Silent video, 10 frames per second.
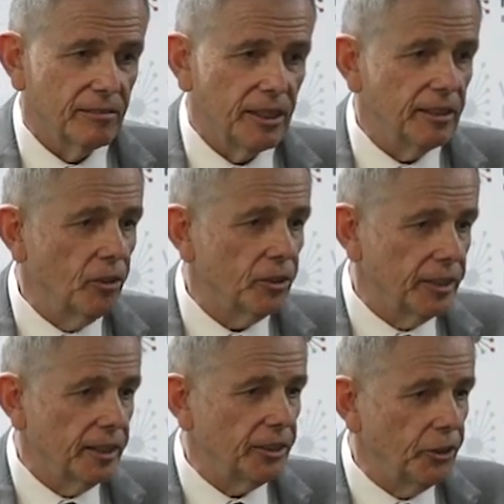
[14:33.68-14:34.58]
and not
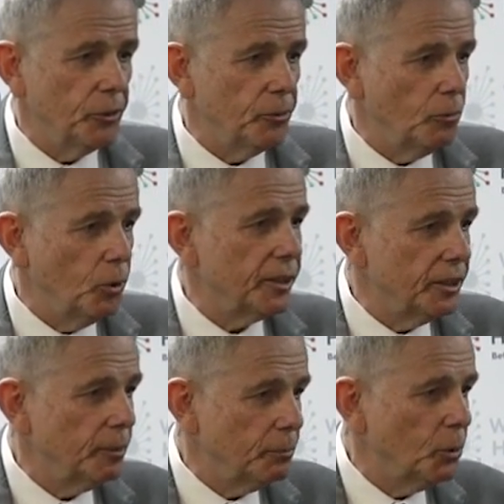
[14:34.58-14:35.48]
telling you what
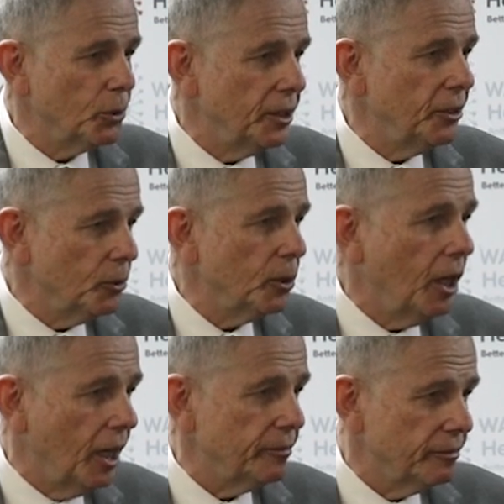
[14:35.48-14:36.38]
is important in your
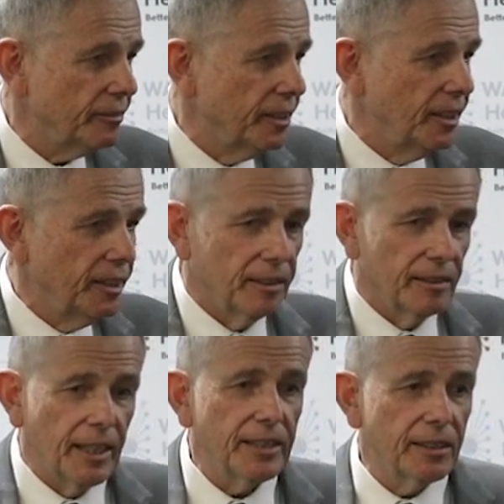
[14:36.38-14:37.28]
life.
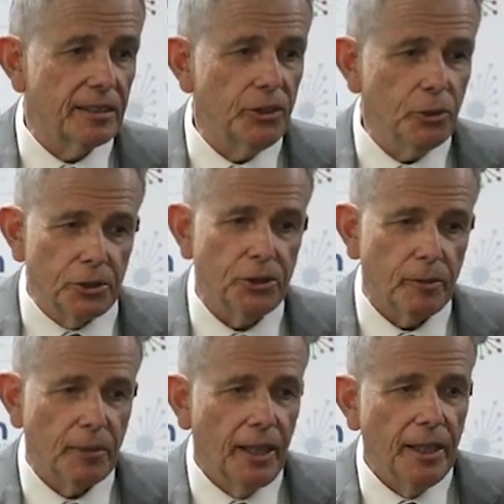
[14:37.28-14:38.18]
That's your
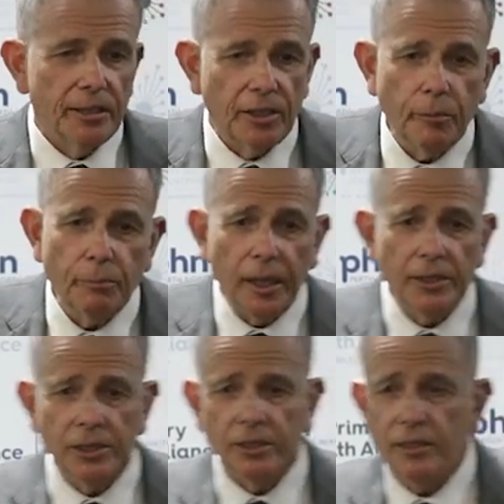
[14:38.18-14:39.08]
job. So the
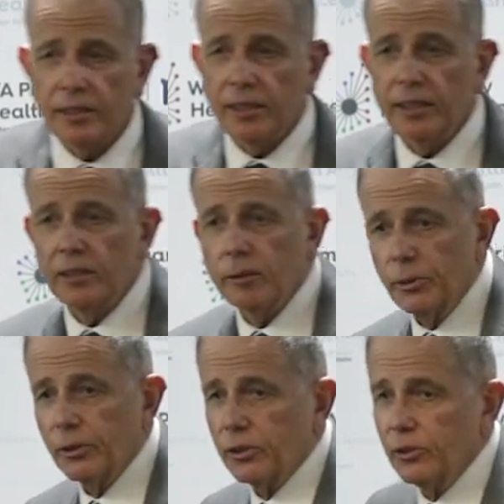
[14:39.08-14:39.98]
patient is the
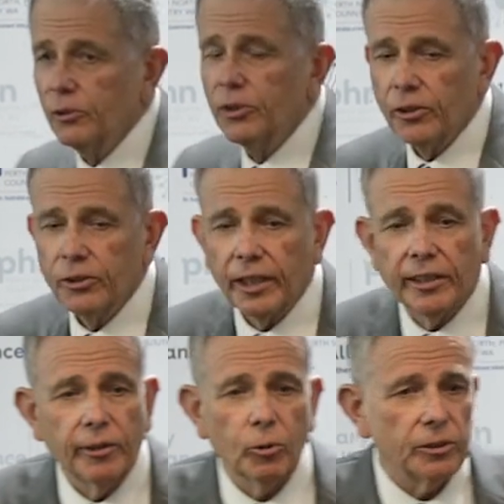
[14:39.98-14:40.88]
person who knows
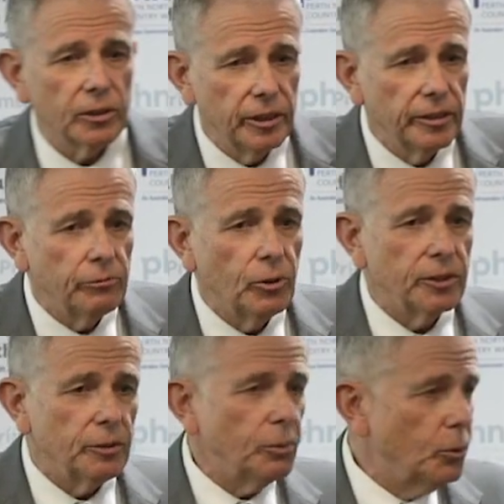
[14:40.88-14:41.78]
how they want to live,
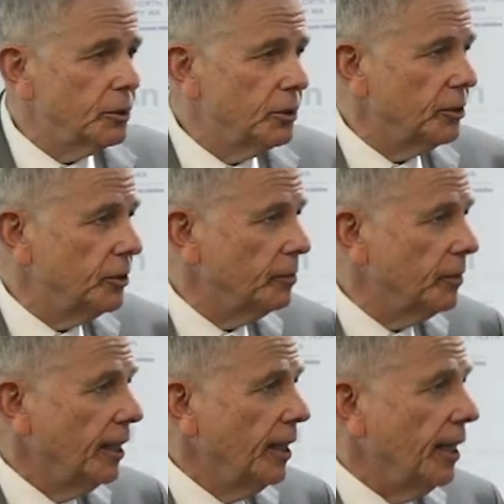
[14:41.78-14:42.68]
what's important to
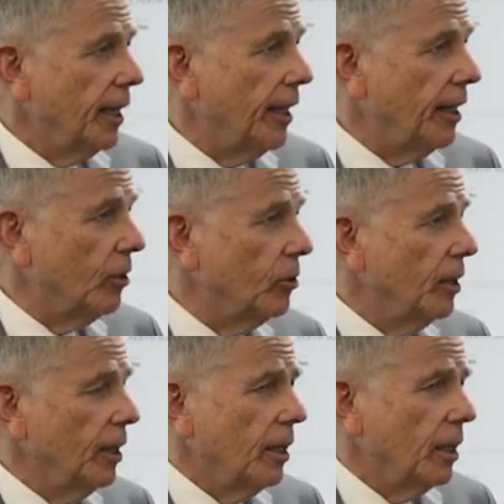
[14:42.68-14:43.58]
them,
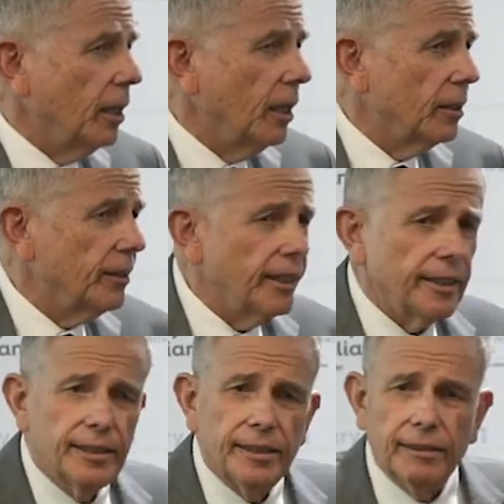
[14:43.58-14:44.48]
how
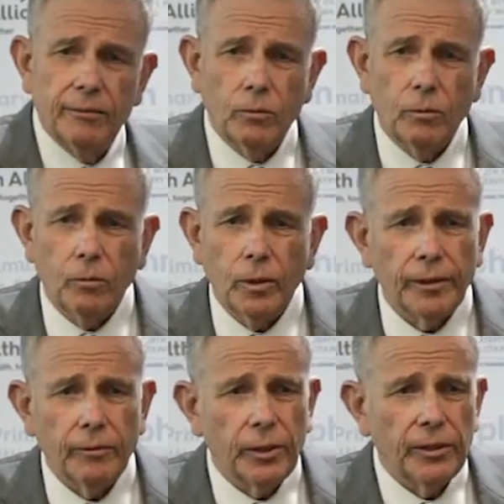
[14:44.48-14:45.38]

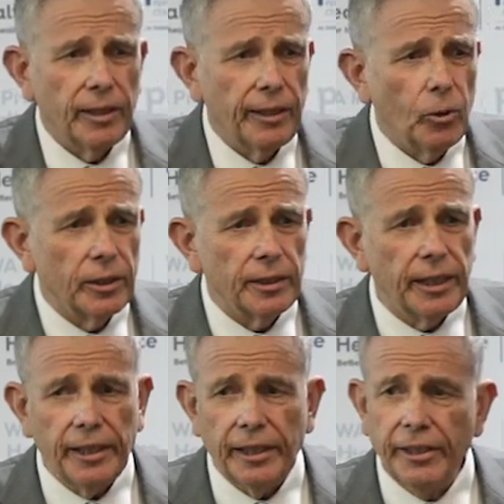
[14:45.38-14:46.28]
whether they want
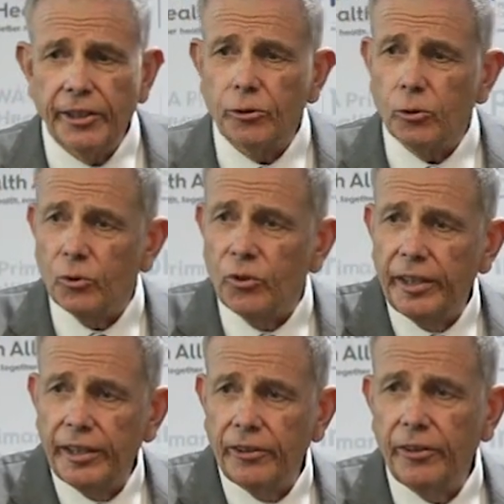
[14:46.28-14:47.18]
care here or
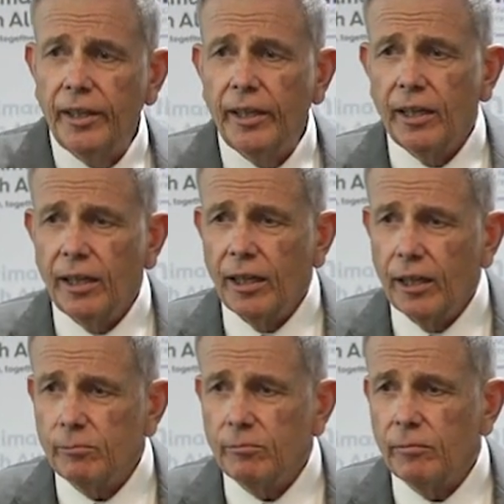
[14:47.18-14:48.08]
there,
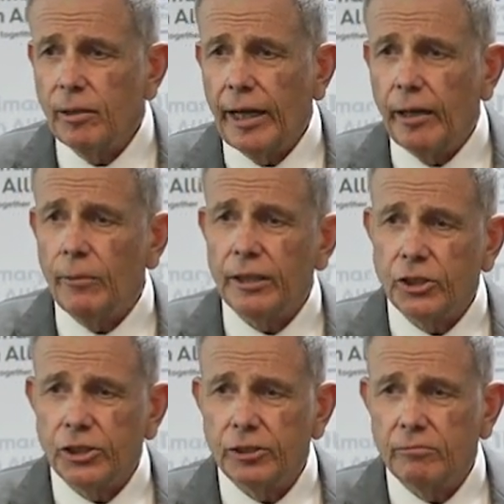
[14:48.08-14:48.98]
how
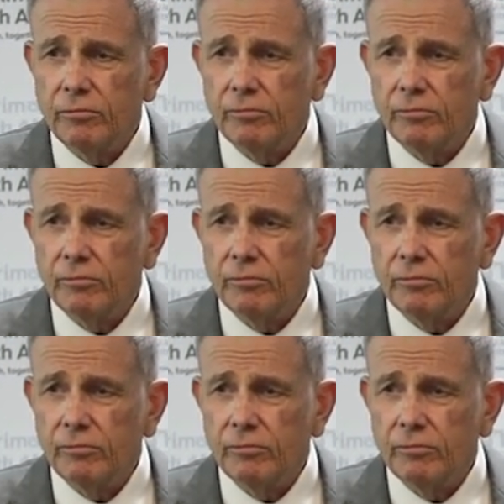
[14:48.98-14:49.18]
much